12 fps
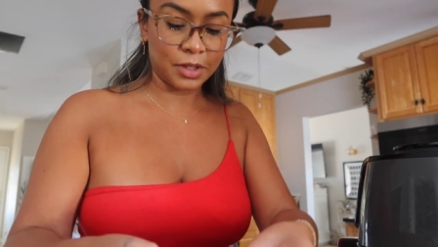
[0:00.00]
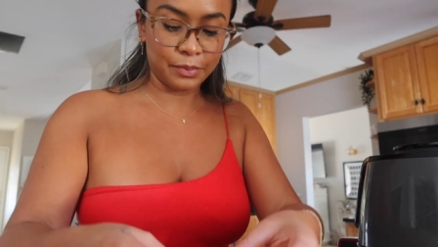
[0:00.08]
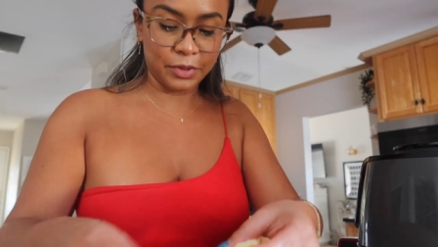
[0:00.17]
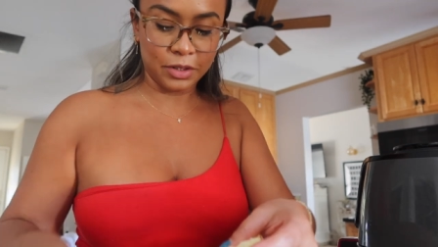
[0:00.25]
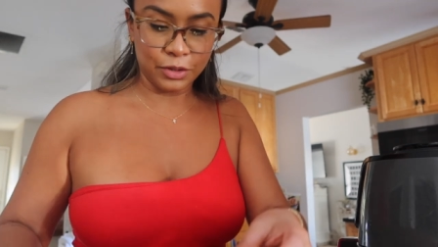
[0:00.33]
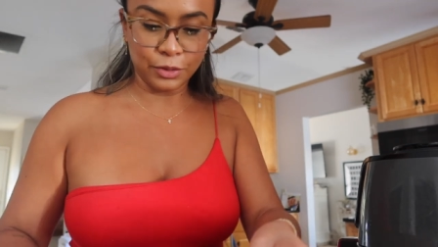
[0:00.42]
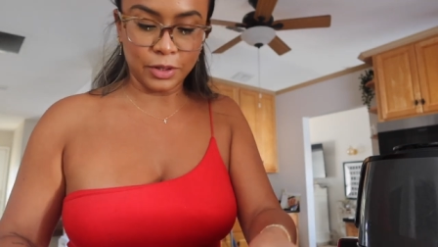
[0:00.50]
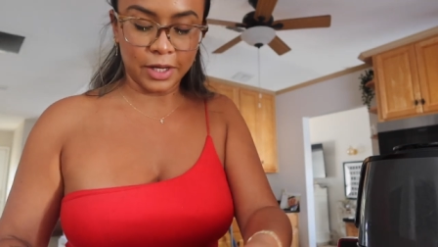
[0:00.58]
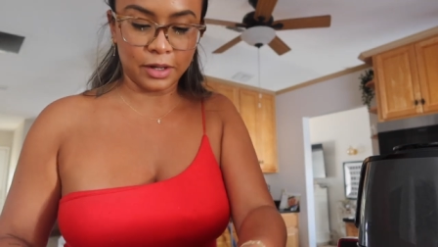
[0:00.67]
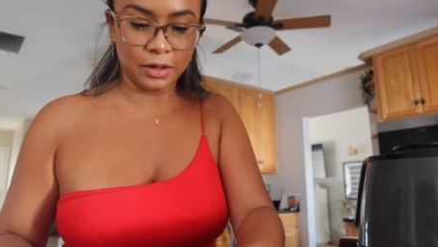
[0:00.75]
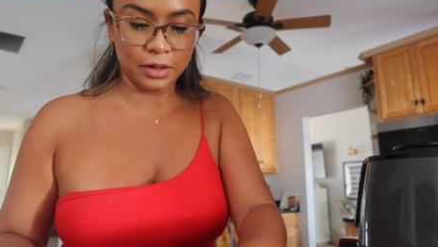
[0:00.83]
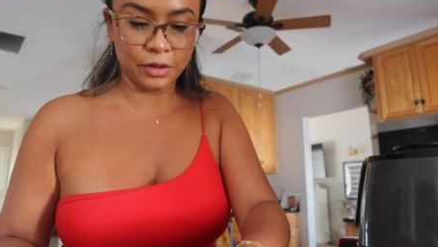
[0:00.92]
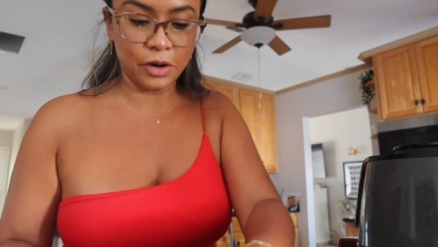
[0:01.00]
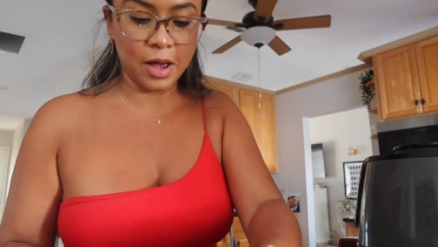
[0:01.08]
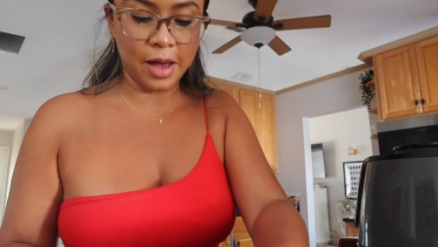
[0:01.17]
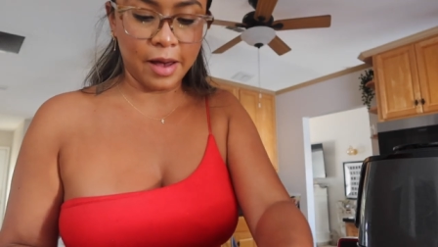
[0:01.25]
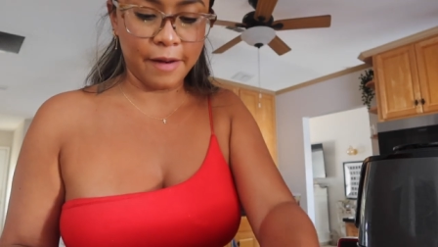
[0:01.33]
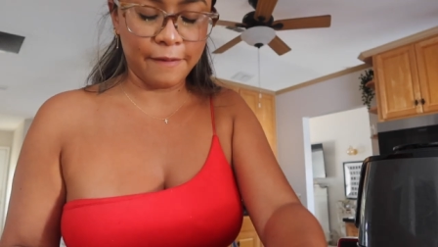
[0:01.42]
I'm gonna do like another
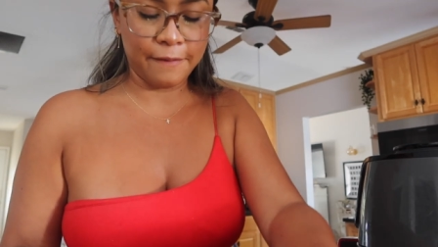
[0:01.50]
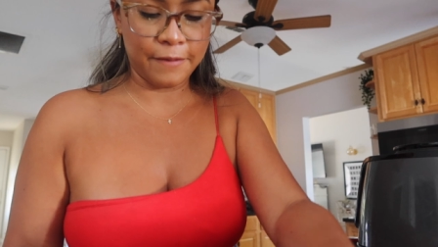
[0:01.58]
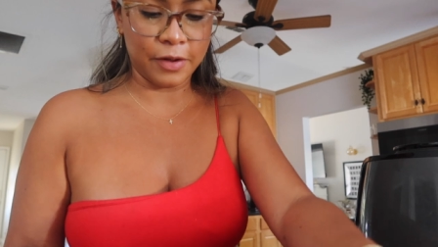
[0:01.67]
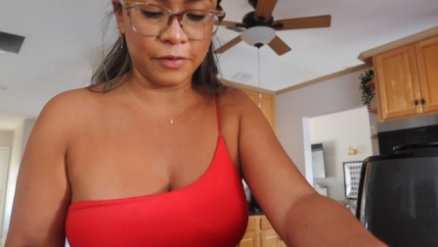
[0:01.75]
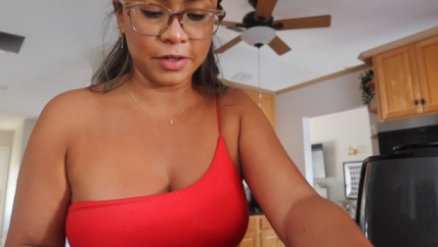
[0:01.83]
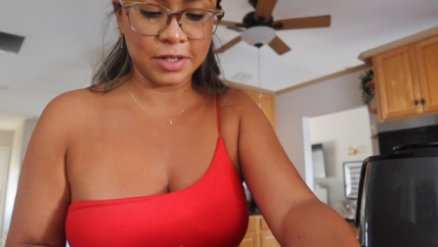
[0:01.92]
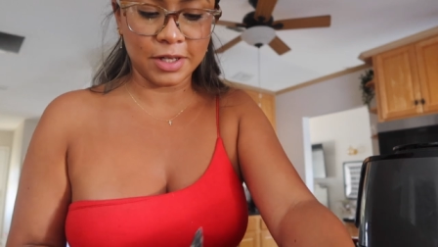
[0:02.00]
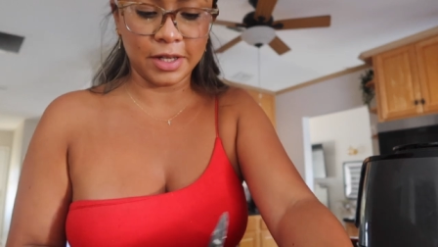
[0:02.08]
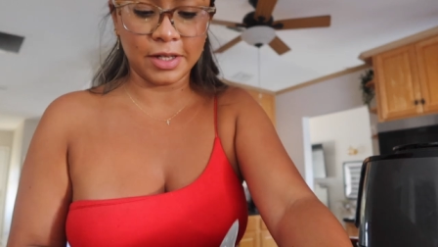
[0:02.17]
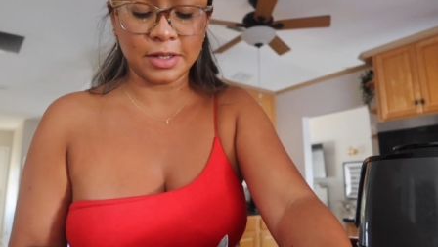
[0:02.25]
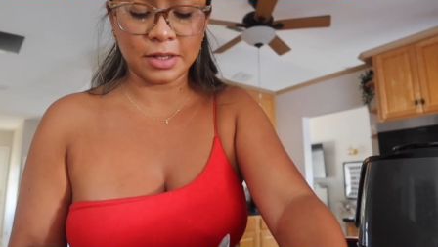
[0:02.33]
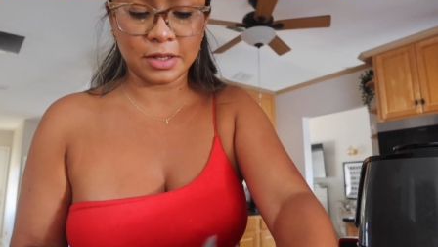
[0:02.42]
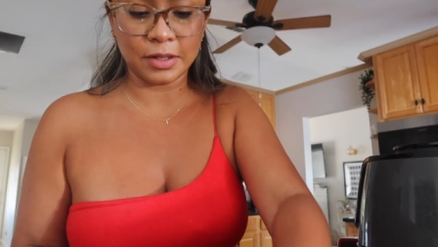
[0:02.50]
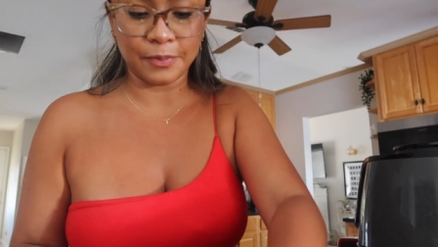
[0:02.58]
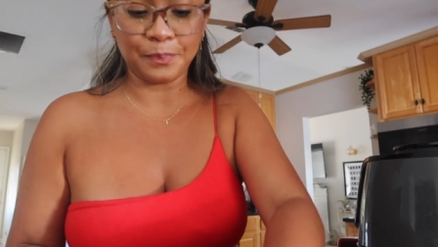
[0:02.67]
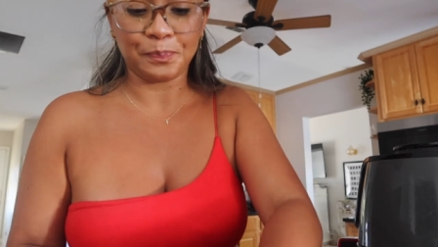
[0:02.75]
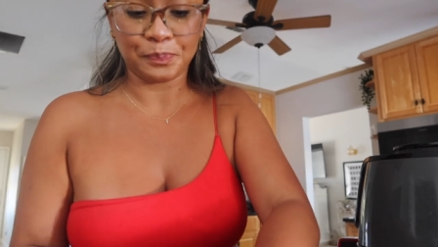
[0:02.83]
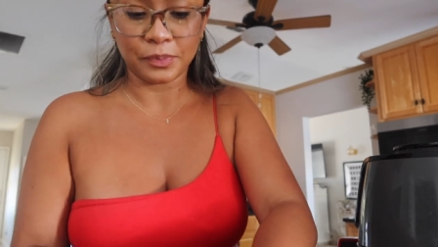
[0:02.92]
half of a slice.
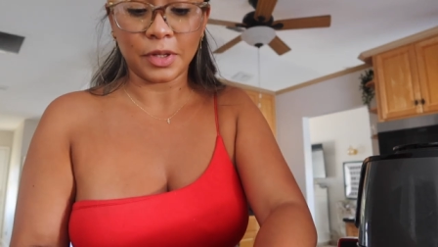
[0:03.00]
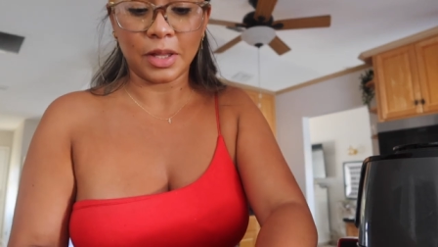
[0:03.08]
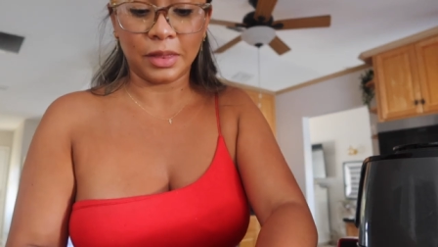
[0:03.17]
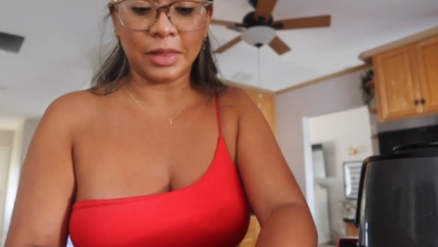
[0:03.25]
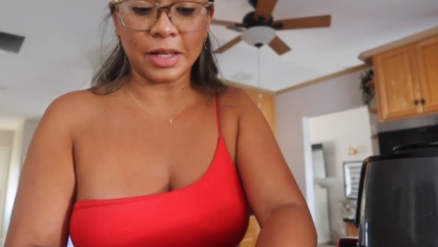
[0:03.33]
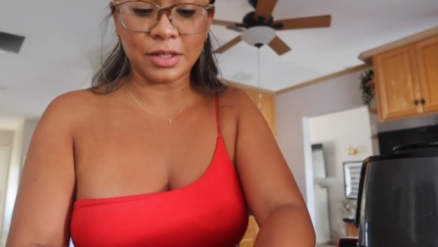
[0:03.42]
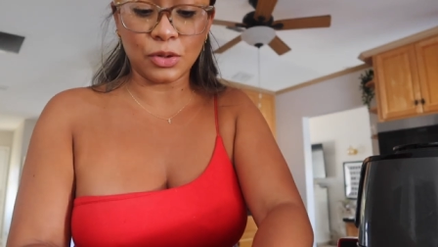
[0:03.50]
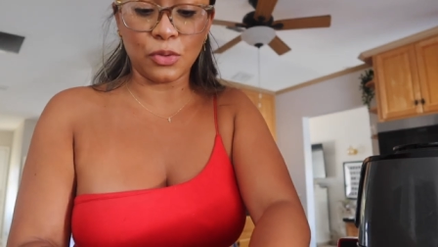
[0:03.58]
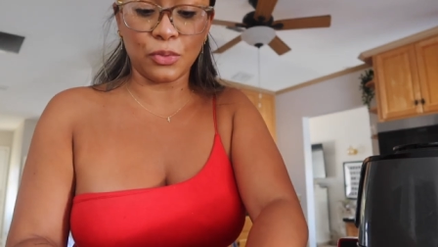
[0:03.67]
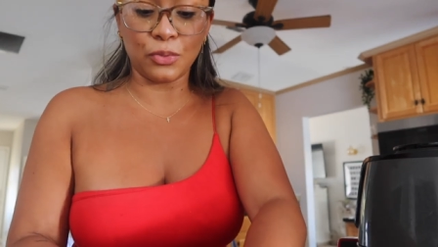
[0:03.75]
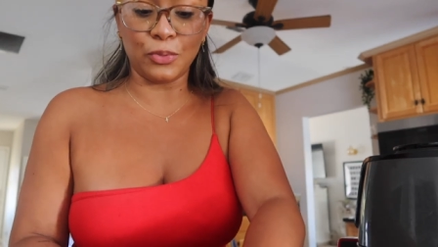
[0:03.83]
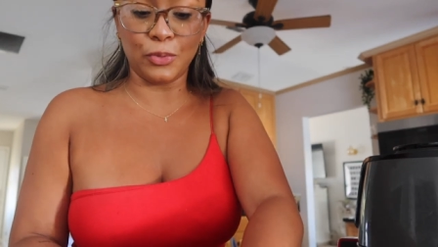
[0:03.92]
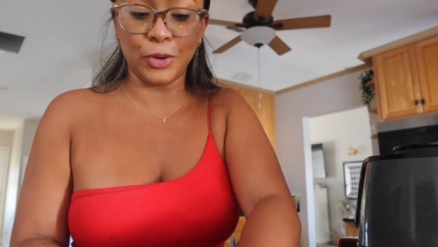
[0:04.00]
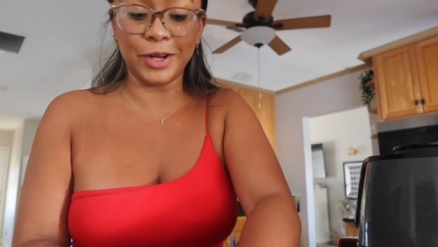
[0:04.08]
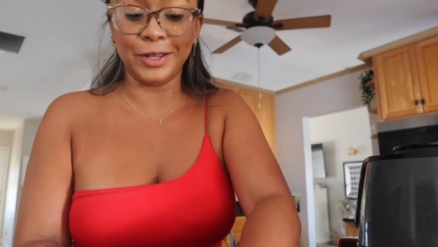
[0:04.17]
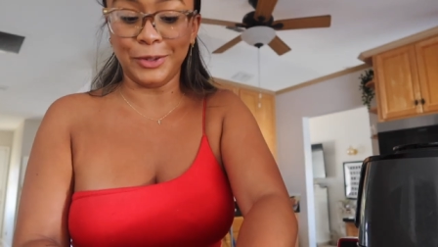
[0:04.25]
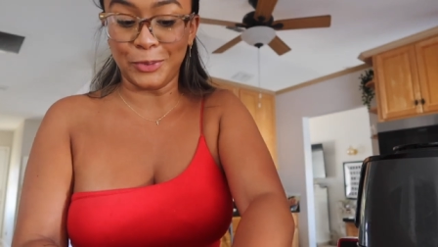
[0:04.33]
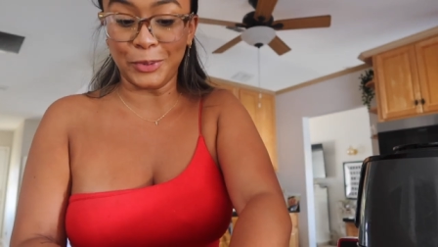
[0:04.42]
That's
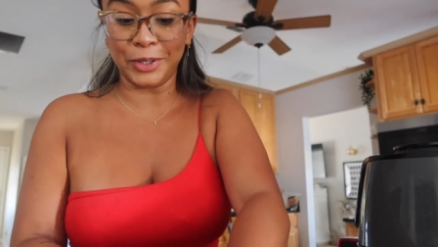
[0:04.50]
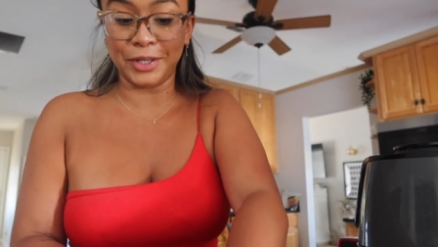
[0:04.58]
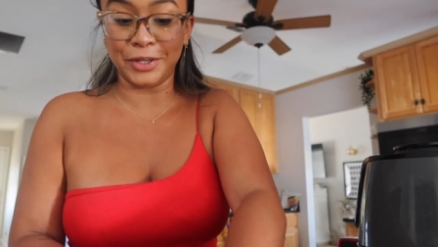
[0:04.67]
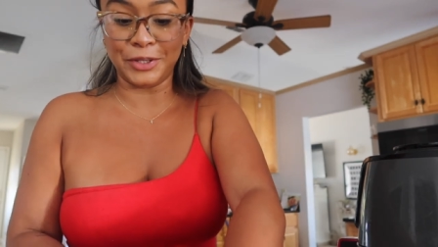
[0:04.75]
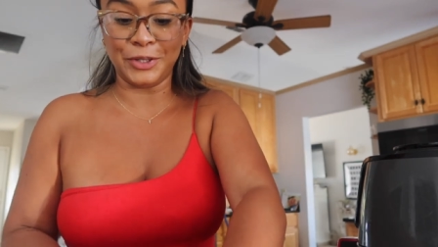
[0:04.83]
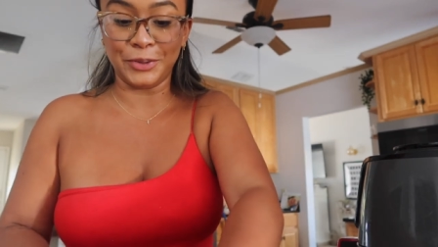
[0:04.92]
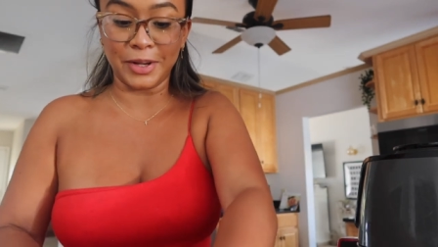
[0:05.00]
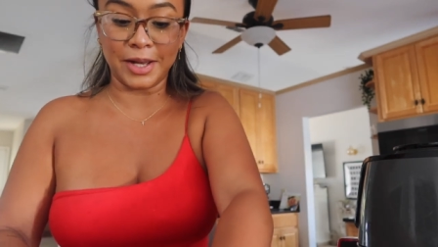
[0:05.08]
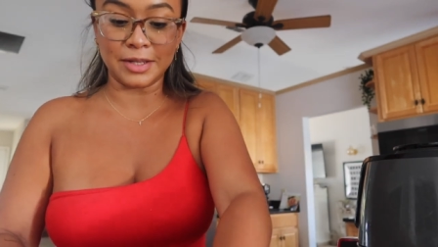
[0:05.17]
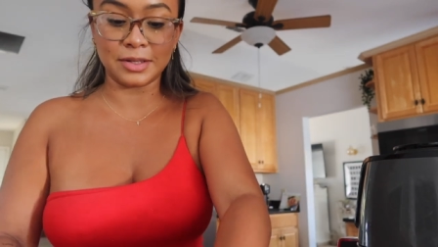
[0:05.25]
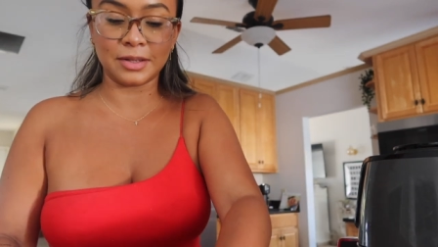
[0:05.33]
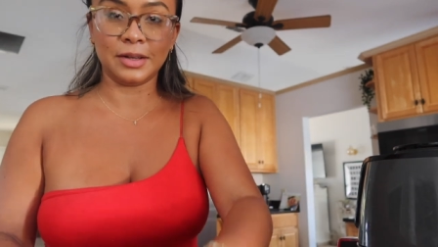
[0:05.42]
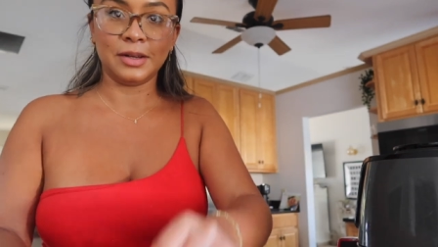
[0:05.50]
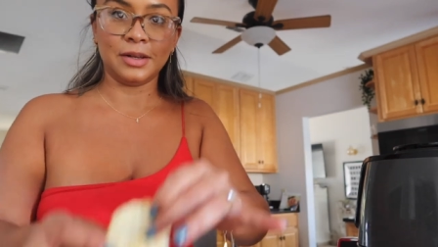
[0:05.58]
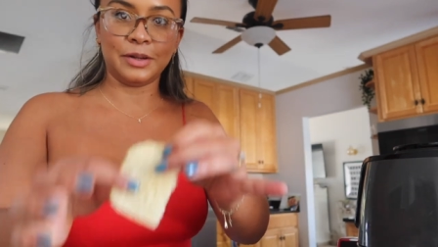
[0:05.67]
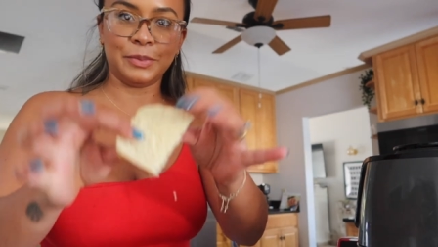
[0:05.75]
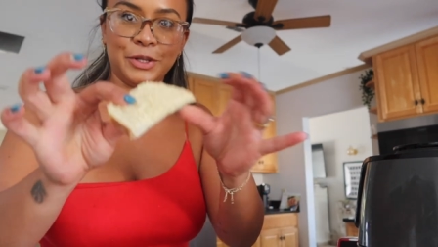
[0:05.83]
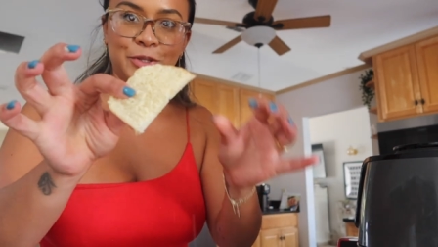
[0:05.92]
really, really good, you guys.
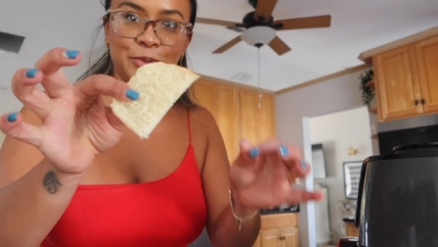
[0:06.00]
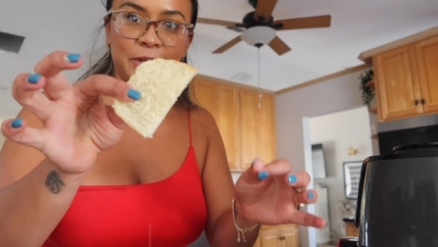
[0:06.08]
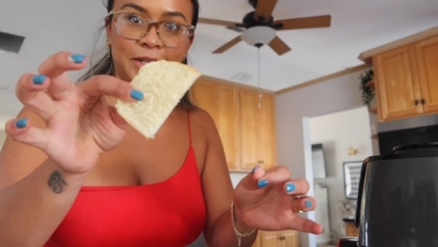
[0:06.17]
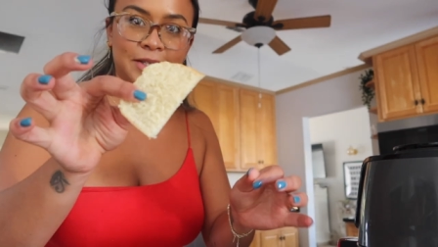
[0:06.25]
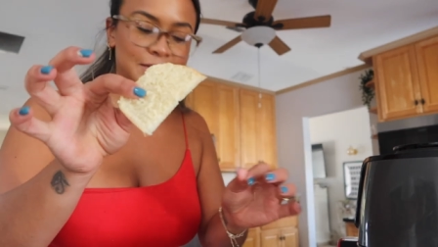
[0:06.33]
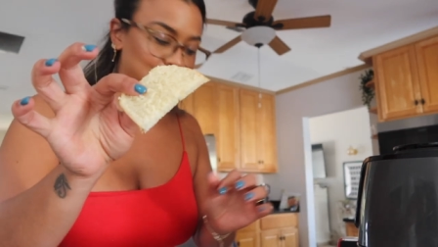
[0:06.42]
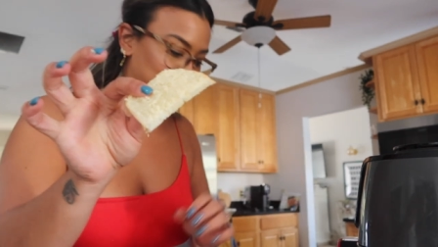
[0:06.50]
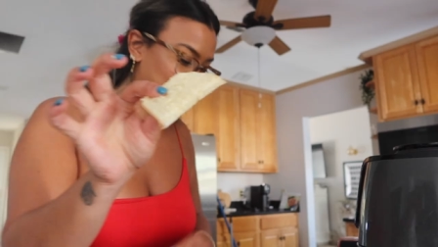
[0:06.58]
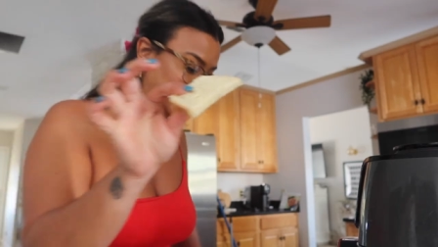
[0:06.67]
I'm gonna do like this little